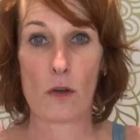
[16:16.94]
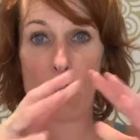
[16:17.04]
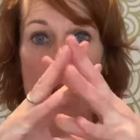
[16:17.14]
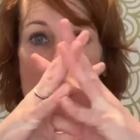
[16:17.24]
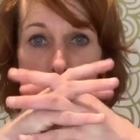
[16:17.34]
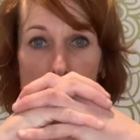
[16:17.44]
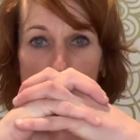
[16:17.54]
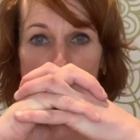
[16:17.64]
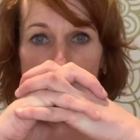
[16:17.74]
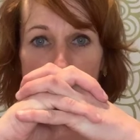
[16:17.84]

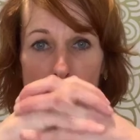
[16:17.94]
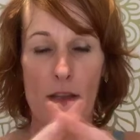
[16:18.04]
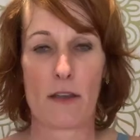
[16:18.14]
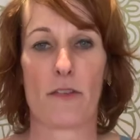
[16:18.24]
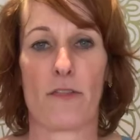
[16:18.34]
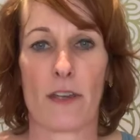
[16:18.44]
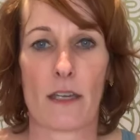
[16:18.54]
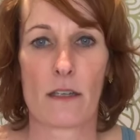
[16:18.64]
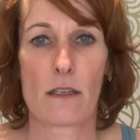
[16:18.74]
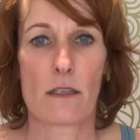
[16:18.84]
clasping the
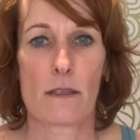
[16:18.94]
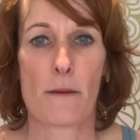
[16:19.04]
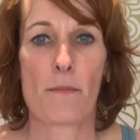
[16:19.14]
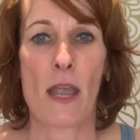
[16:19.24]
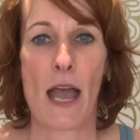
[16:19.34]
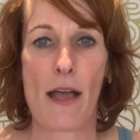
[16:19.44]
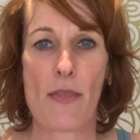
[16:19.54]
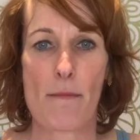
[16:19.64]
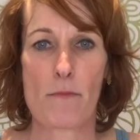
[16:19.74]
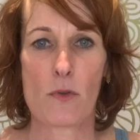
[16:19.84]
fingers, and
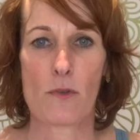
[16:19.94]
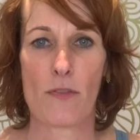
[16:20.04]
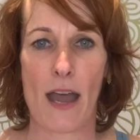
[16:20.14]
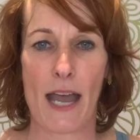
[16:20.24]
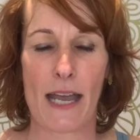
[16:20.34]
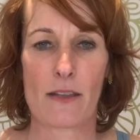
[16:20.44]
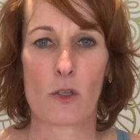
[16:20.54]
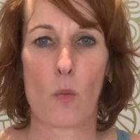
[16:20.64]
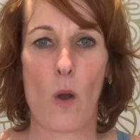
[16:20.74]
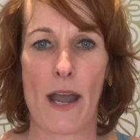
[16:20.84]
then move the hands
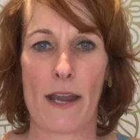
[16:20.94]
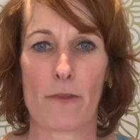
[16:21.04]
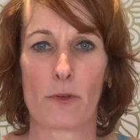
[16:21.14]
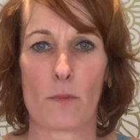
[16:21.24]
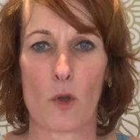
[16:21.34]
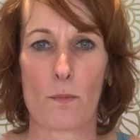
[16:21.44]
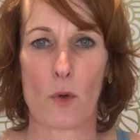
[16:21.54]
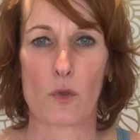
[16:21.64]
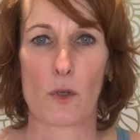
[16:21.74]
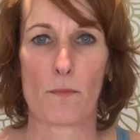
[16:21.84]
away from your
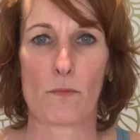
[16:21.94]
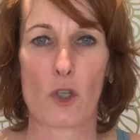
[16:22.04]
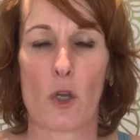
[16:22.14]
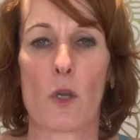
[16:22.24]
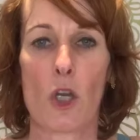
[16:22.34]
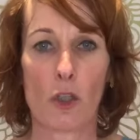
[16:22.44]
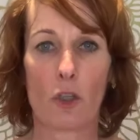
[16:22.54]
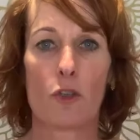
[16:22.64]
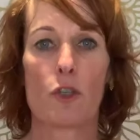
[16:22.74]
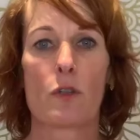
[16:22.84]
bottom. So you
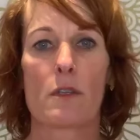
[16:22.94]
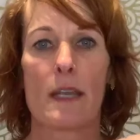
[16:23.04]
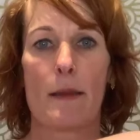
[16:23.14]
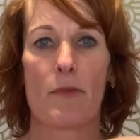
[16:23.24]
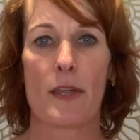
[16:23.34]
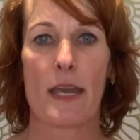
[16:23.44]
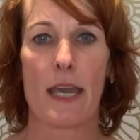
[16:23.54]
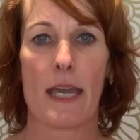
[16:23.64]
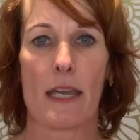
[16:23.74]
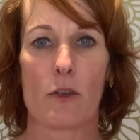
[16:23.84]
can do the same thing
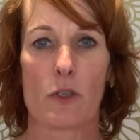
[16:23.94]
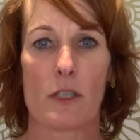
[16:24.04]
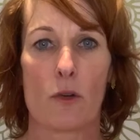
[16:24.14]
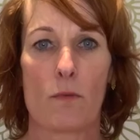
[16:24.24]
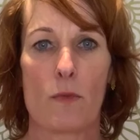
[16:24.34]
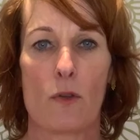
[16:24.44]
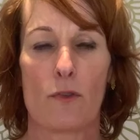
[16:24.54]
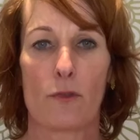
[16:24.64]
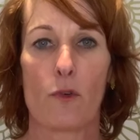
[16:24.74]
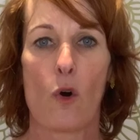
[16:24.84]
here. You'll still move
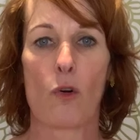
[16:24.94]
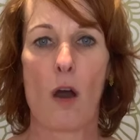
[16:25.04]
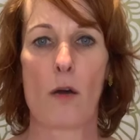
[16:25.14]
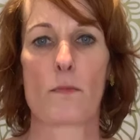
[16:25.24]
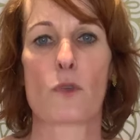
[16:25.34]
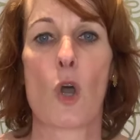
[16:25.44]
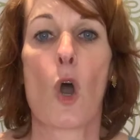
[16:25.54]
the forearms